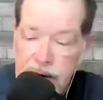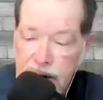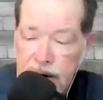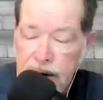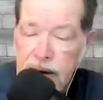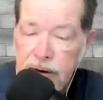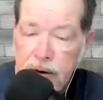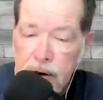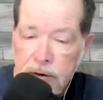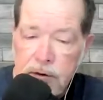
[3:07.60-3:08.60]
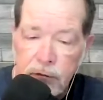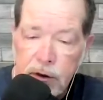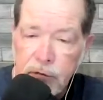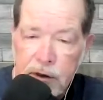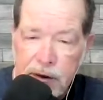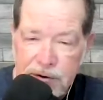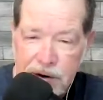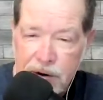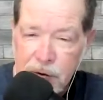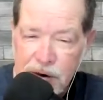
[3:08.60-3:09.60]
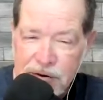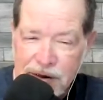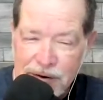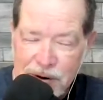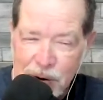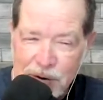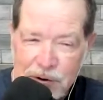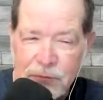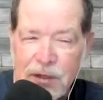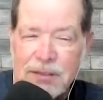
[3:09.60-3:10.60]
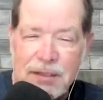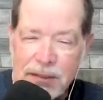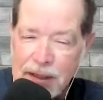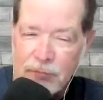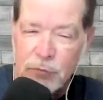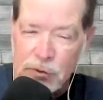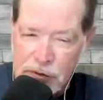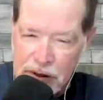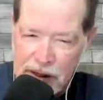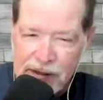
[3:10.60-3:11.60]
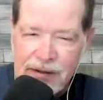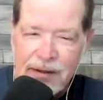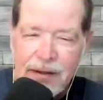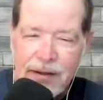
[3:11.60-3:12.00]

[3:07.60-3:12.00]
to see. And again, the cost of living is increasing, so it's affecting everything.